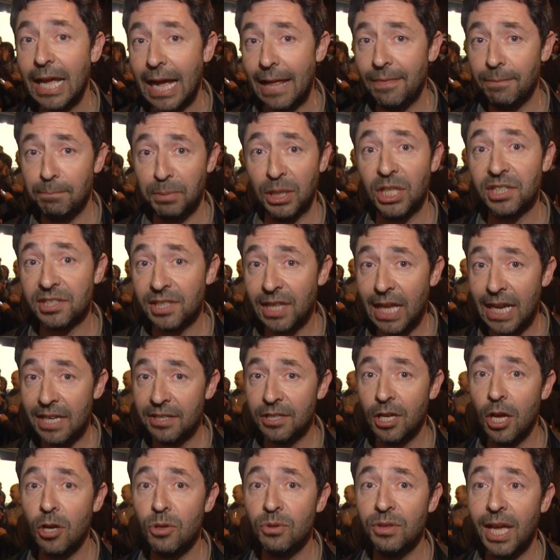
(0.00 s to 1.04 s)
and because they
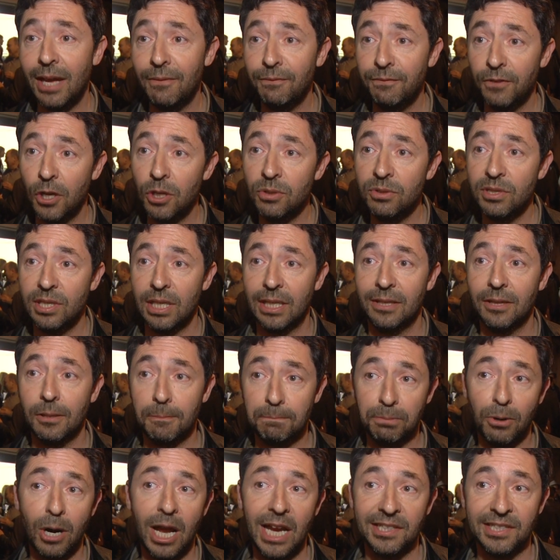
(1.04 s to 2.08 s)
know they're voting the
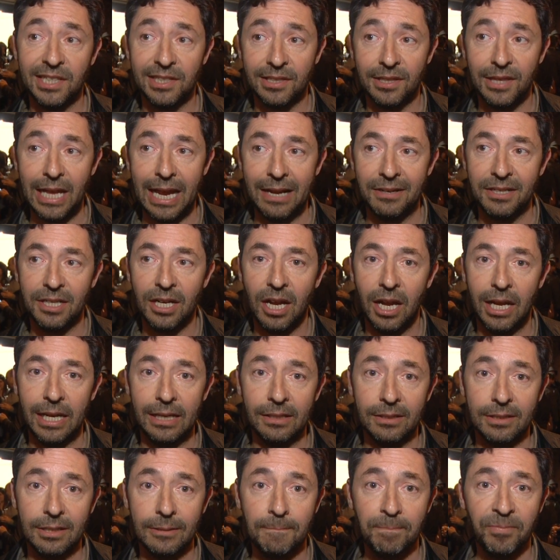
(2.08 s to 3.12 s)
prizes that
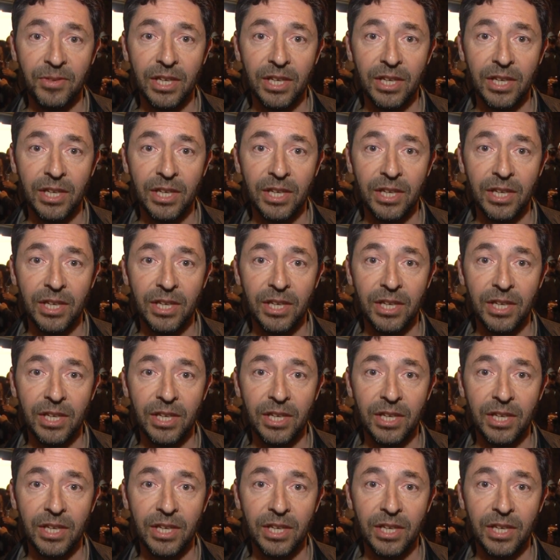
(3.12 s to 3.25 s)
night.